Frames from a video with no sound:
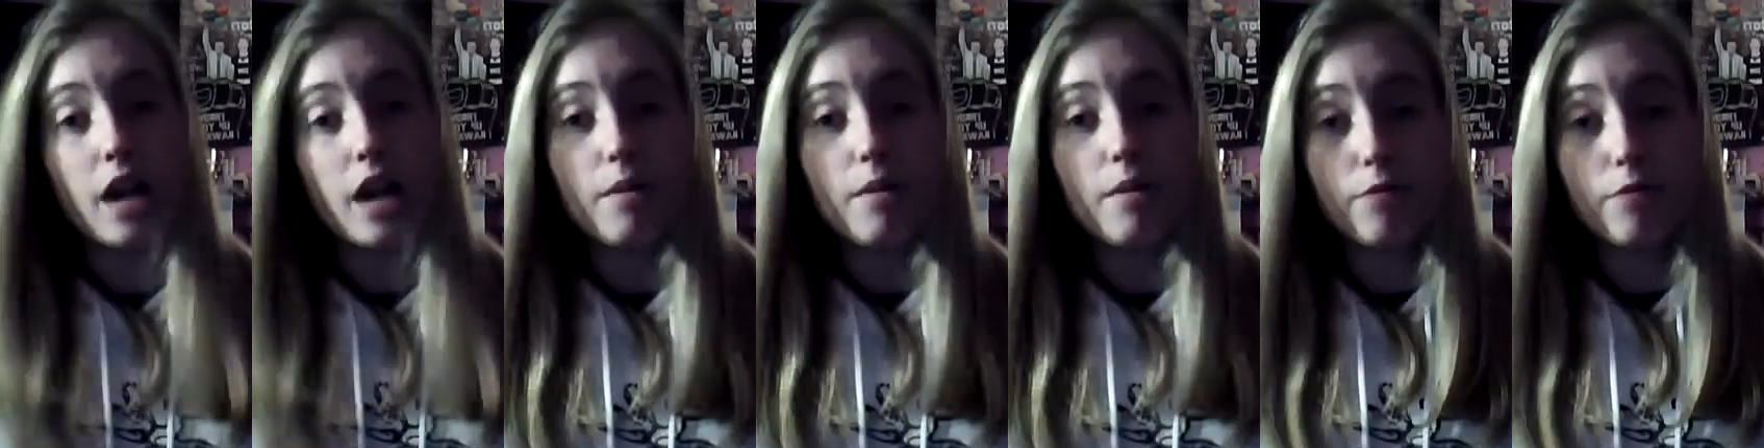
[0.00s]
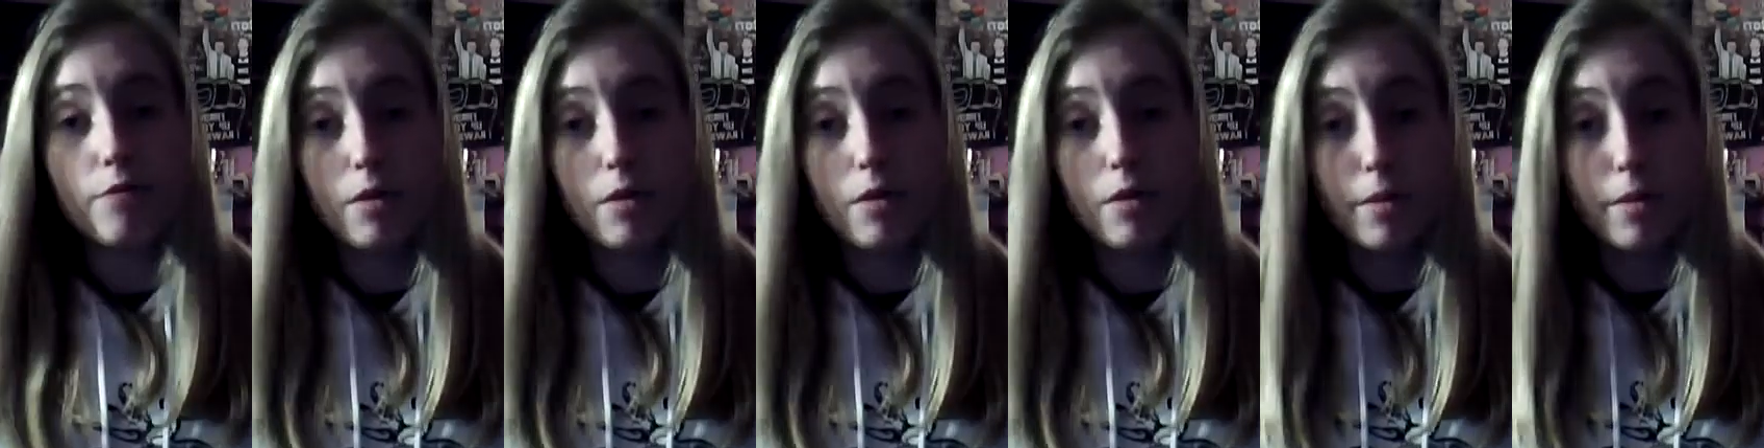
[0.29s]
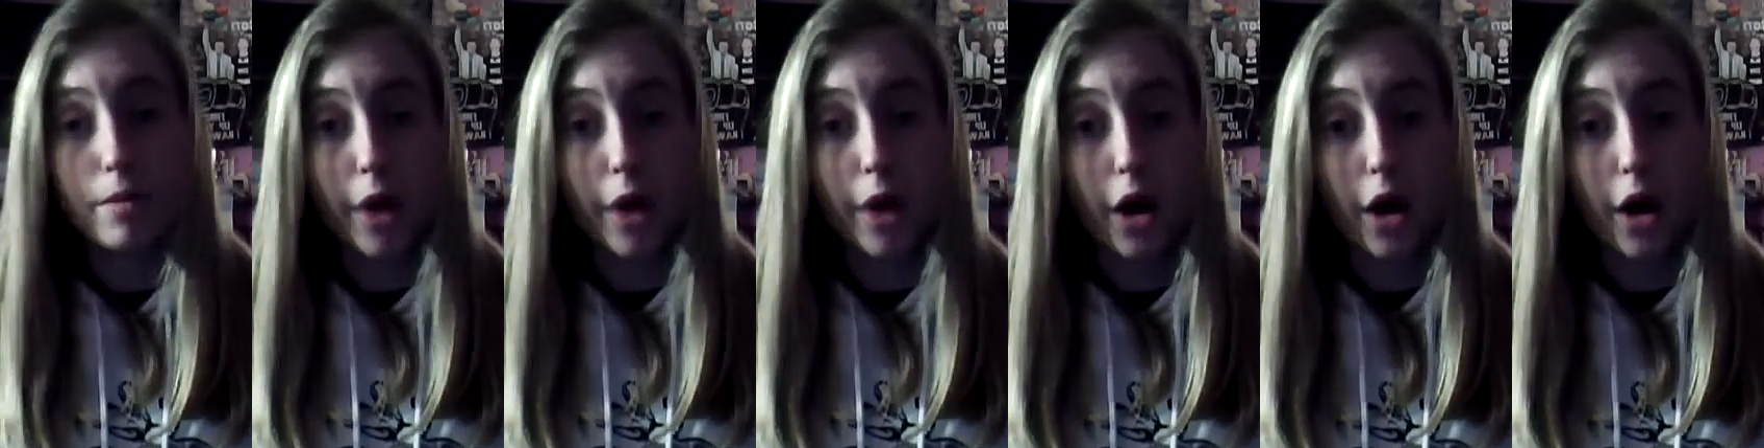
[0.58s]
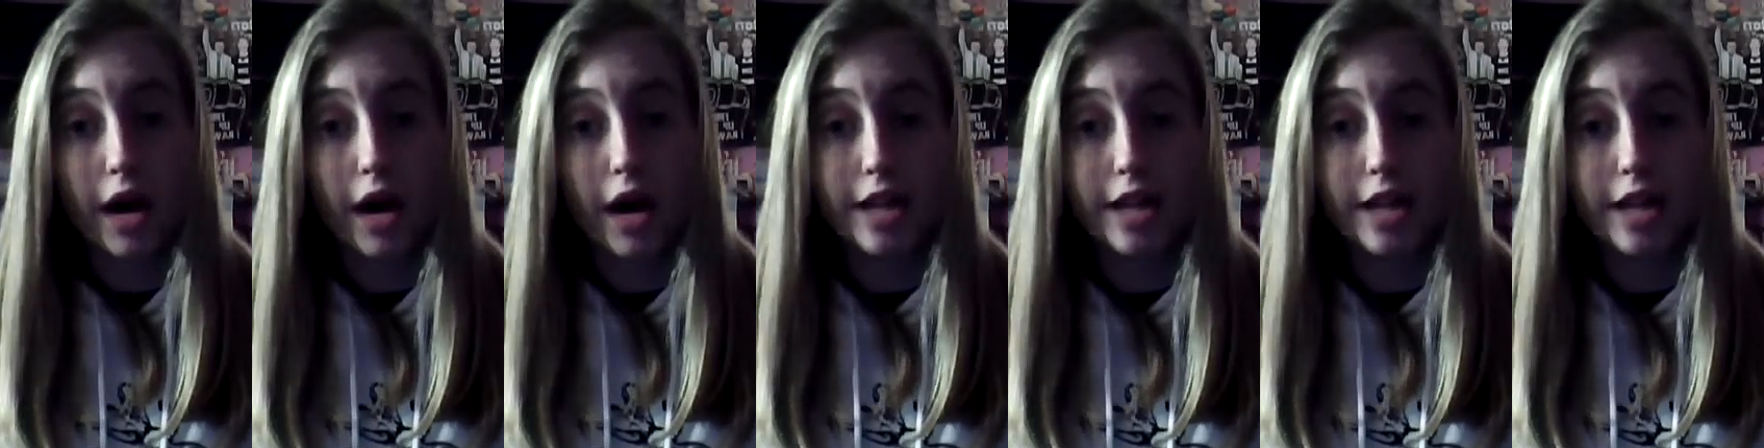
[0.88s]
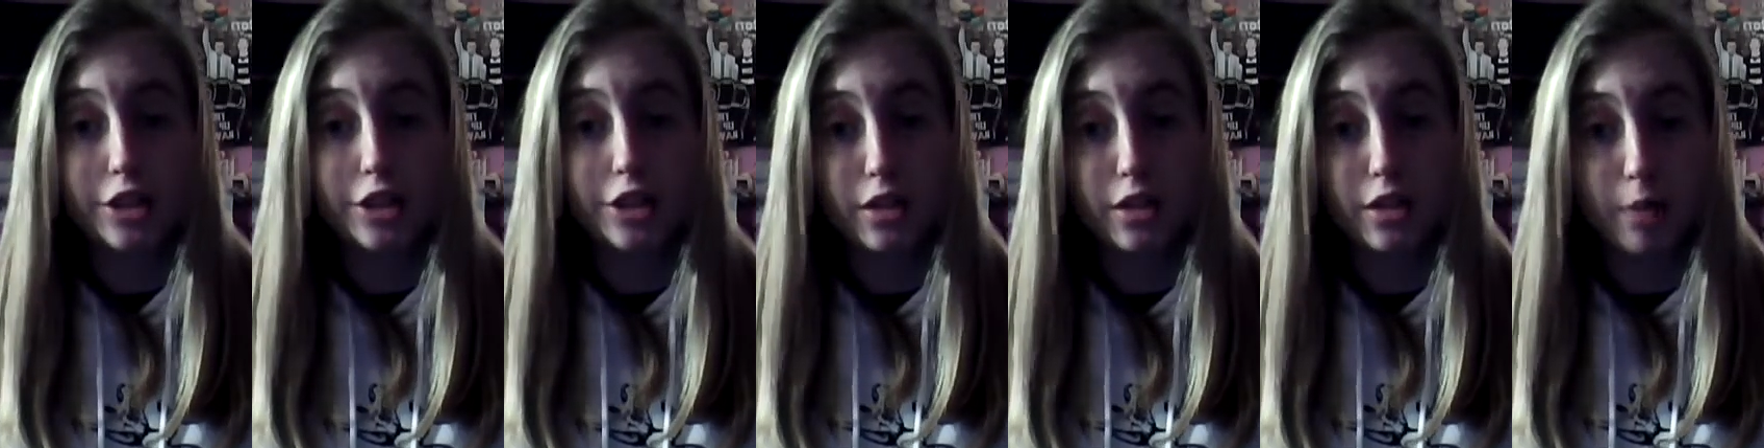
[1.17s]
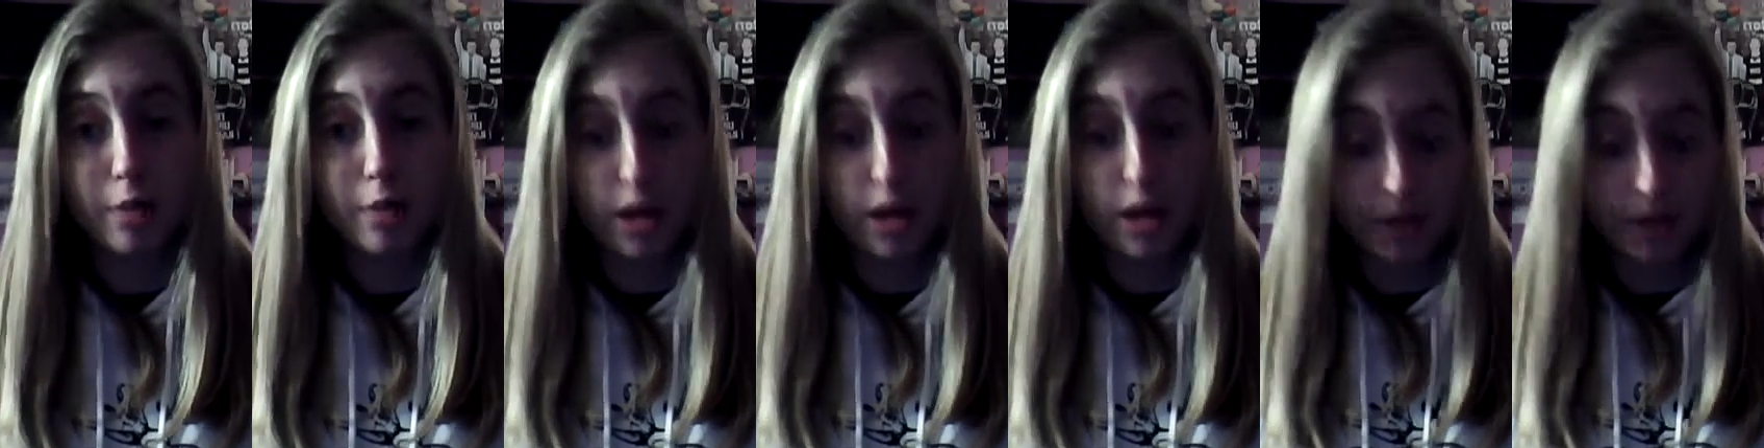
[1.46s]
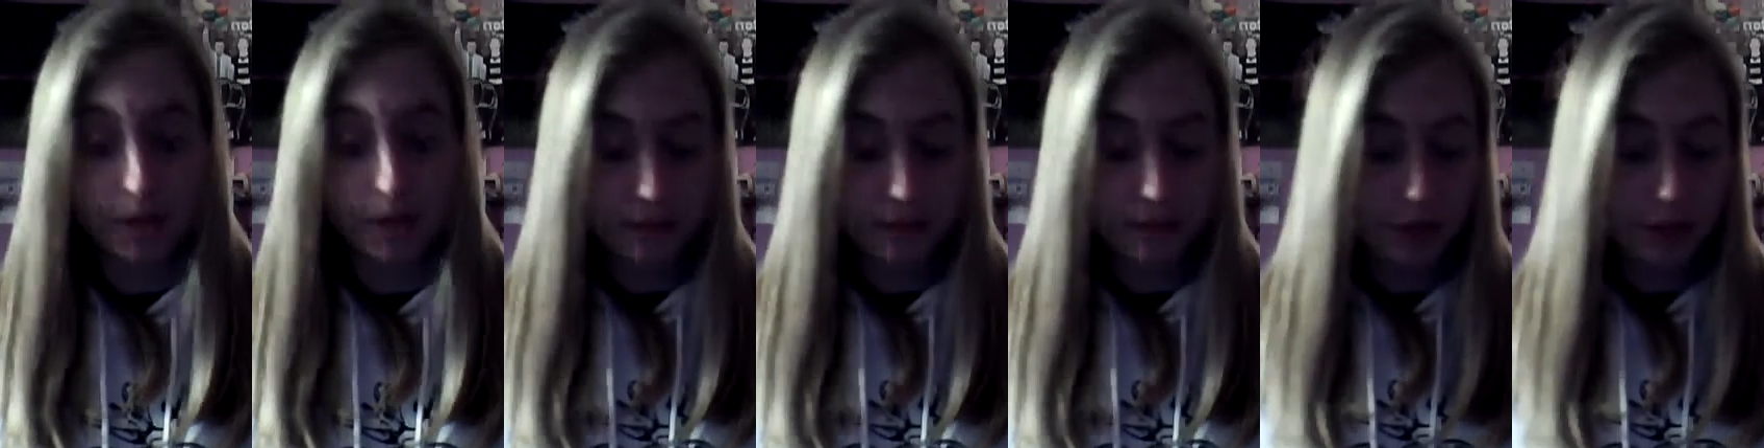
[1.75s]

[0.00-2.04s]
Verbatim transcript: them from the mall at a shoe department.